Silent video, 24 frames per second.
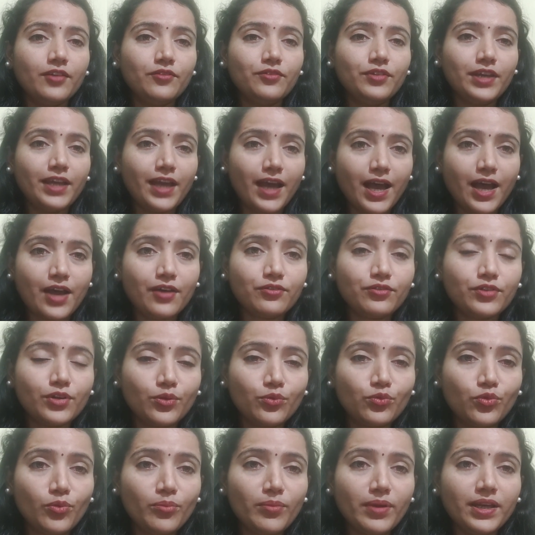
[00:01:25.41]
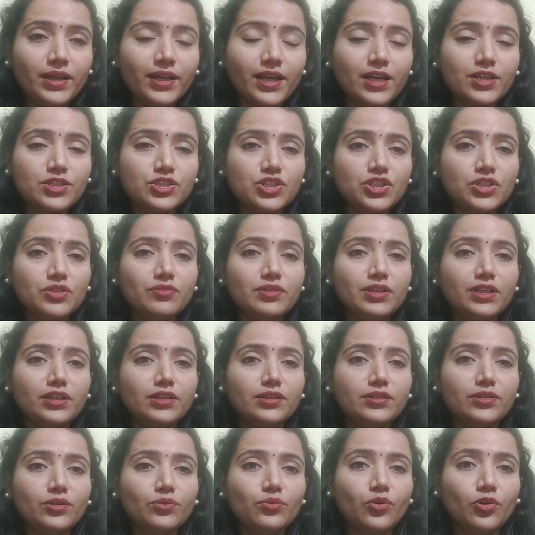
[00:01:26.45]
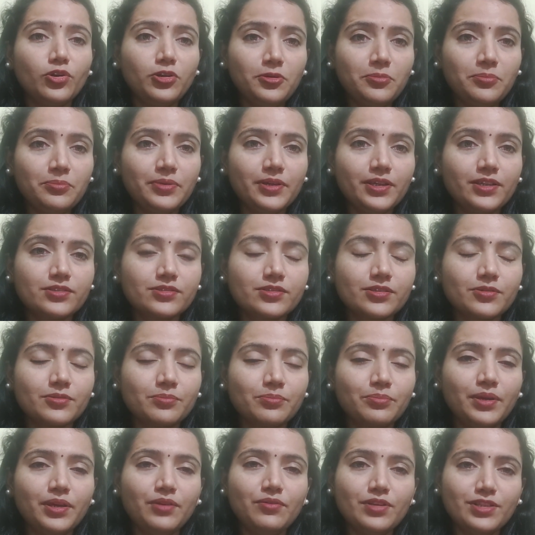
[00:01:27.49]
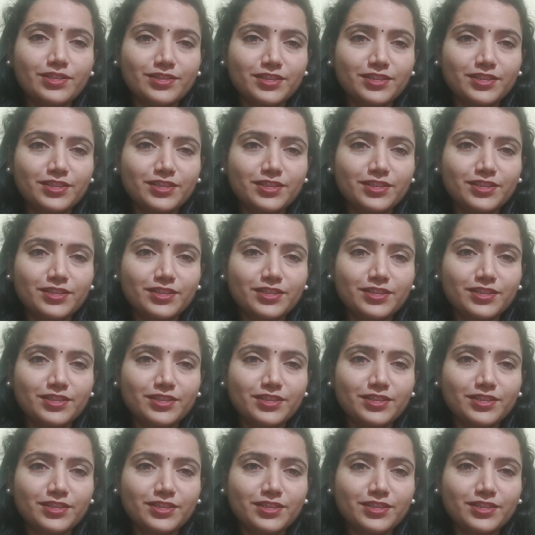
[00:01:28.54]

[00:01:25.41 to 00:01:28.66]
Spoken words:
We have a woman achieving in the Olympics, P.V.